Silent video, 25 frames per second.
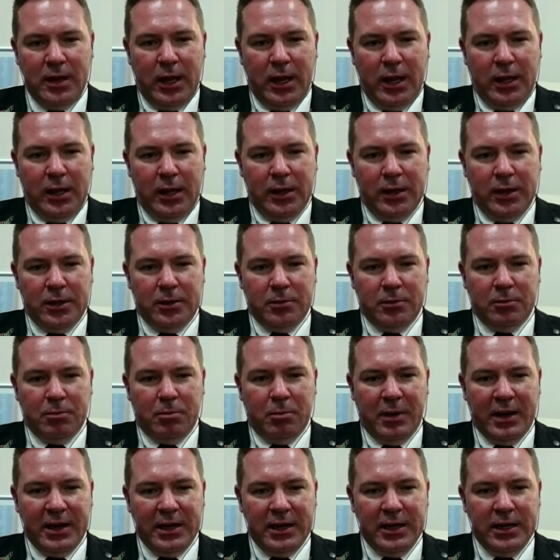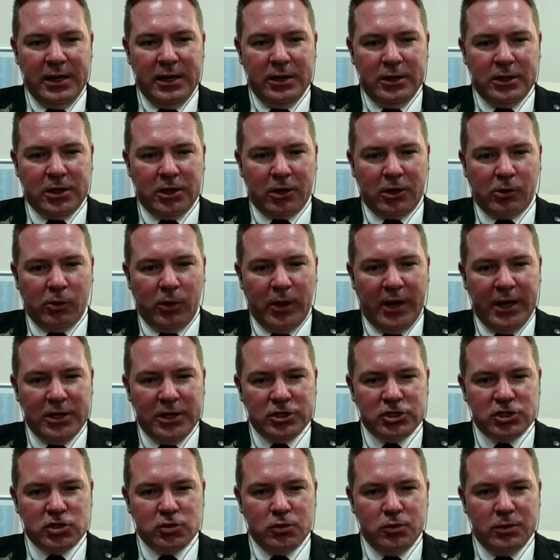In May,
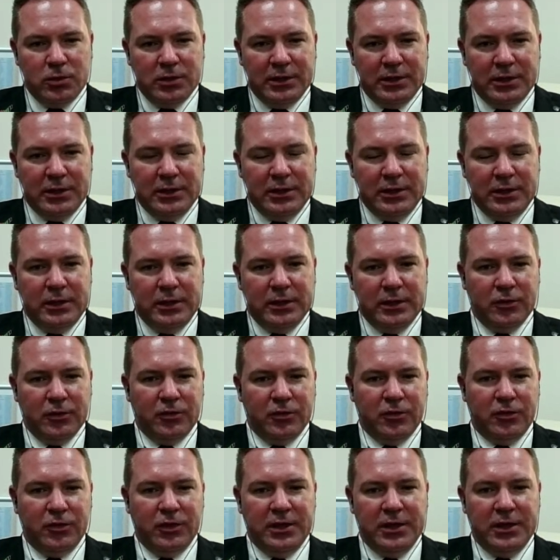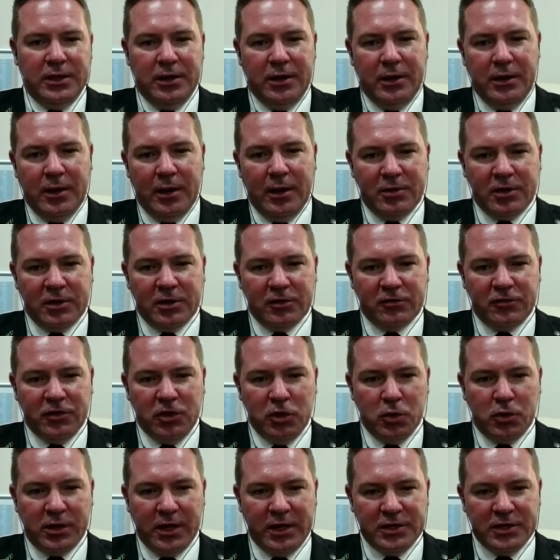gradually the number of new cases,